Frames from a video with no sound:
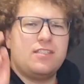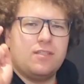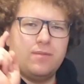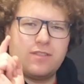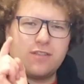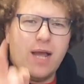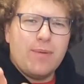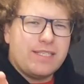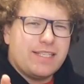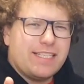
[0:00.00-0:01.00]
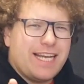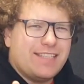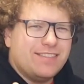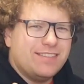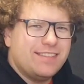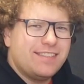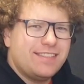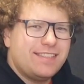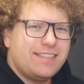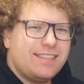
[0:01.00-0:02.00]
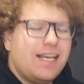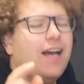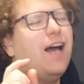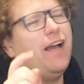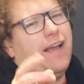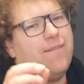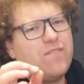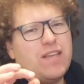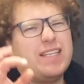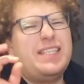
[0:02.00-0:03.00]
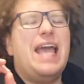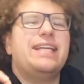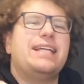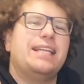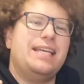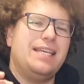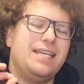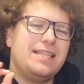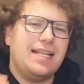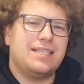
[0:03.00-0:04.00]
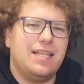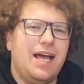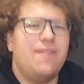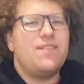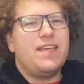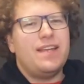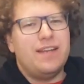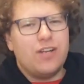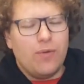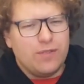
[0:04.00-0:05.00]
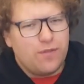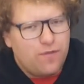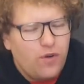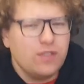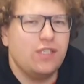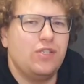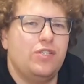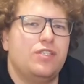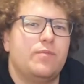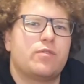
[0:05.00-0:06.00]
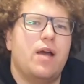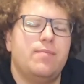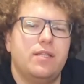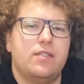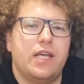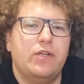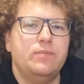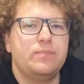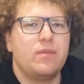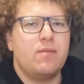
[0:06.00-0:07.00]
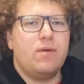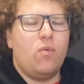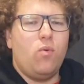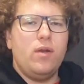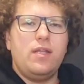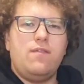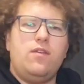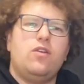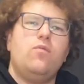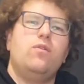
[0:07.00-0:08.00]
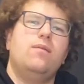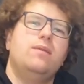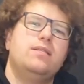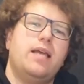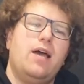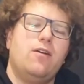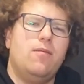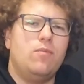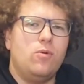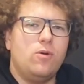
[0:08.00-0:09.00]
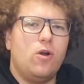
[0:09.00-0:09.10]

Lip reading: Subscribing to the channel. Okay, technically that's a lie. No one's forcing you to subscribe to the channel, but what if you don't want to miss out on more